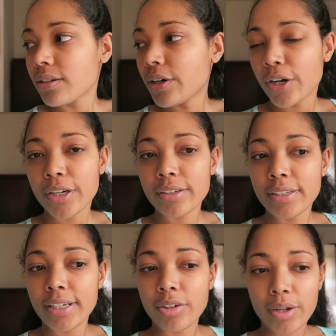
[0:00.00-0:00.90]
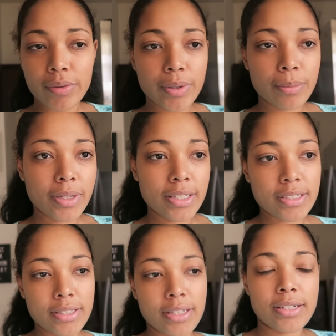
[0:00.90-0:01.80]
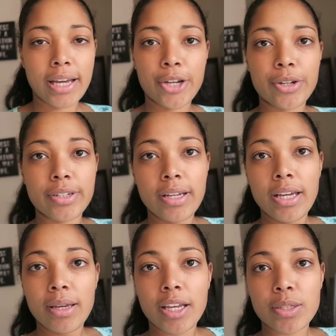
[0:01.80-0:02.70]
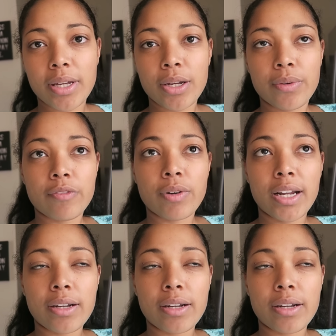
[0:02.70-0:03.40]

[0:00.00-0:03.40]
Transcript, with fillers: Carter in our room. He's tired because we gotta go